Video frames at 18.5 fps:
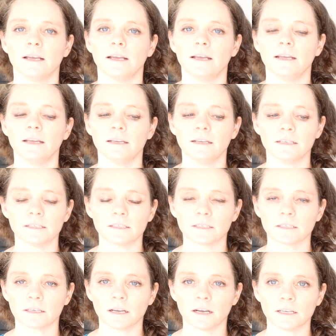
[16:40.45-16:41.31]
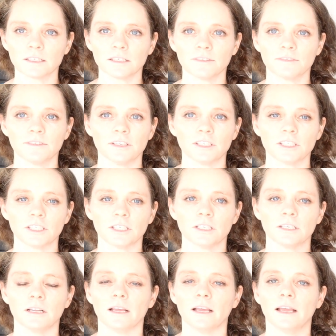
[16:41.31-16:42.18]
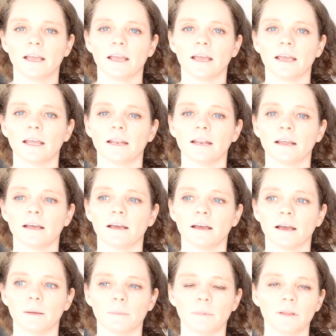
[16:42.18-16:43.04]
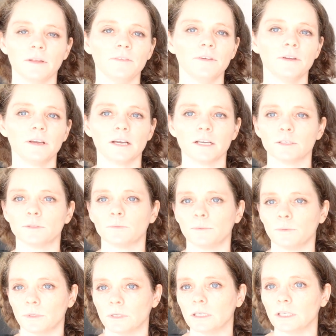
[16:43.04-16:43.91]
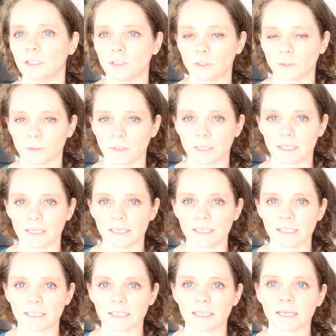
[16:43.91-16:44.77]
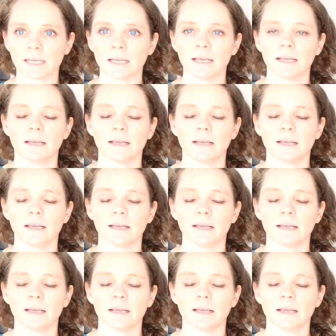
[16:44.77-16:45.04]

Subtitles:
It is cost efficient and I believe you guys will enjoy this.